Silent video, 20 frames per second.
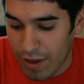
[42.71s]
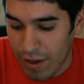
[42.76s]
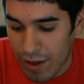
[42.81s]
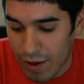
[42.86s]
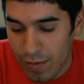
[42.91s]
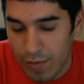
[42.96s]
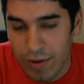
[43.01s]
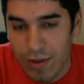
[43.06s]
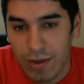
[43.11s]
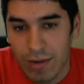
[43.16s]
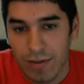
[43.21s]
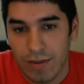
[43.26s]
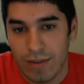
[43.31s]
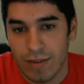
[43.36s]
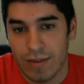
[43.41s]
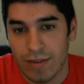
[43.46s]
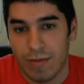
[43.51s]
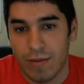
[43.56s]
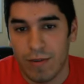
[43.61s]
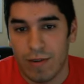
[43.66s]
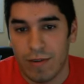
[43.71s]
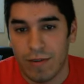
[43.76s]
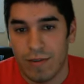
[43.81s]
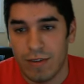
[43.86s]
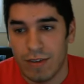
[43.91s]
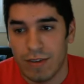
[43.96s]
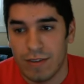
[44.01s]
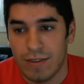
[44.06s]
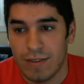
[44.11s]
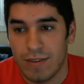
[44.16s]
I'll be doing some more of
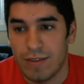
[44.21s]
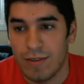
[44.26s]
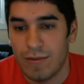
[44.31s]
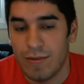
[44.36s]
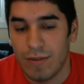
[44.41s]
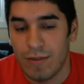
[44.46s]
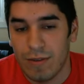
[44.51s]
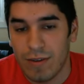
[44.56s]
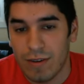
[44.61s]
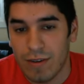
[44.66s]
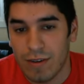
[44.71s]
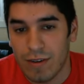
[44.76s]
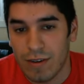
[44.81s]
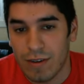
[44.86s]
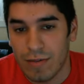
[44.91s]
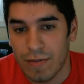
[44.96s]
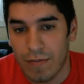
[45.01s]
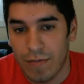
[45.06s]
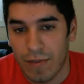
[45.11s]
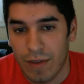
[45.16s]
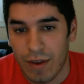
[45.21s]
these in the future